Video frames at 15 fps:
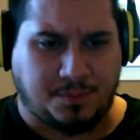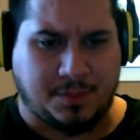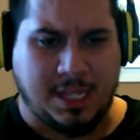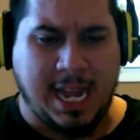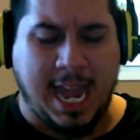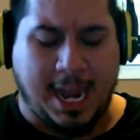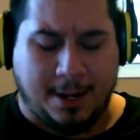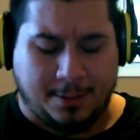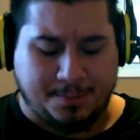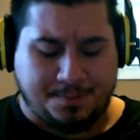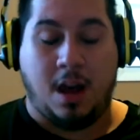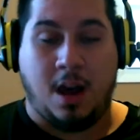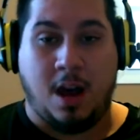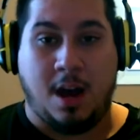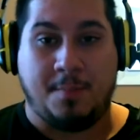Now,
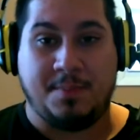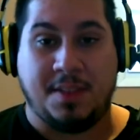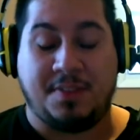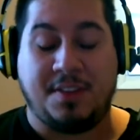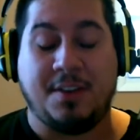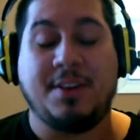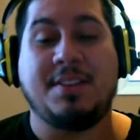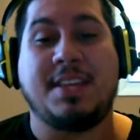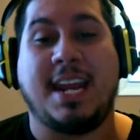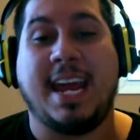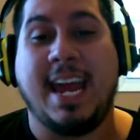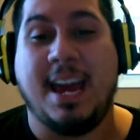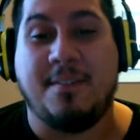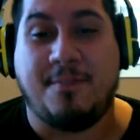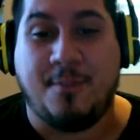um, the theory that
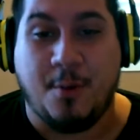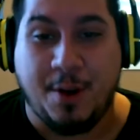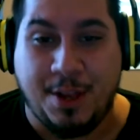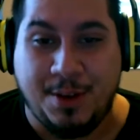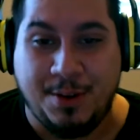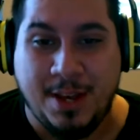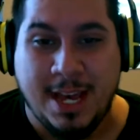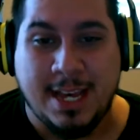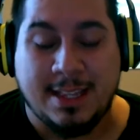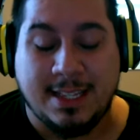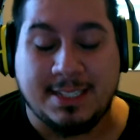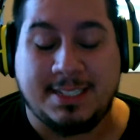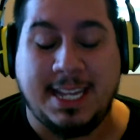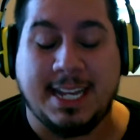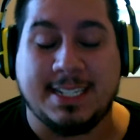I have for you,
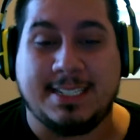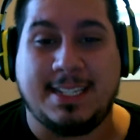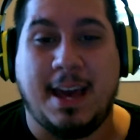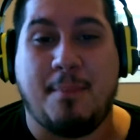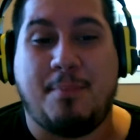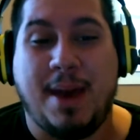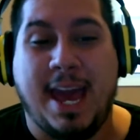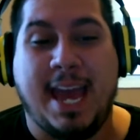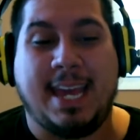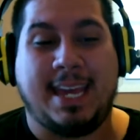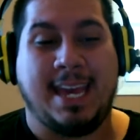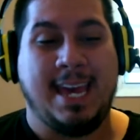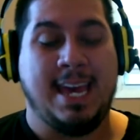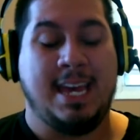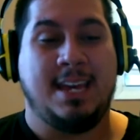let's take a step back.